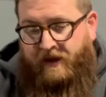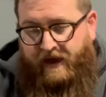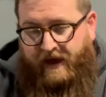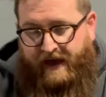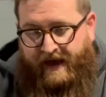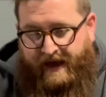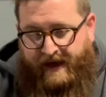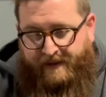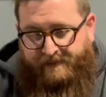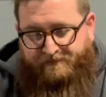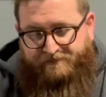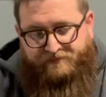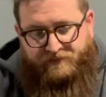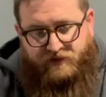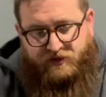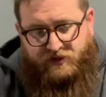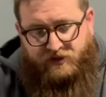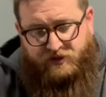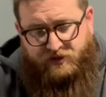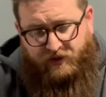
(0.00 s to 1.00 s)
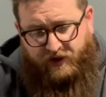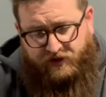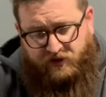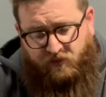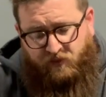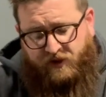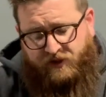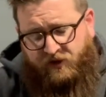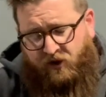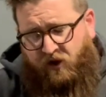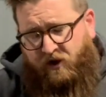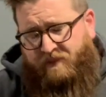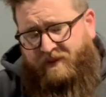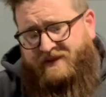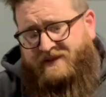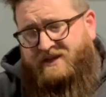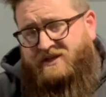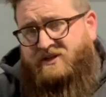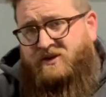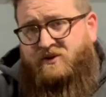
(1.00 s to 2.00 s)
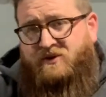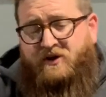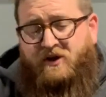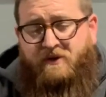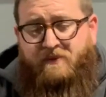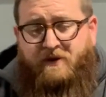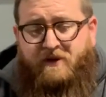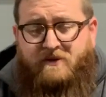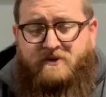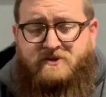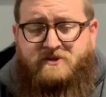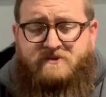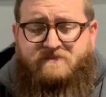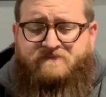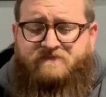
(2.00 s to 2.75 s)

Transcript: So I do want to talk about these two turbos.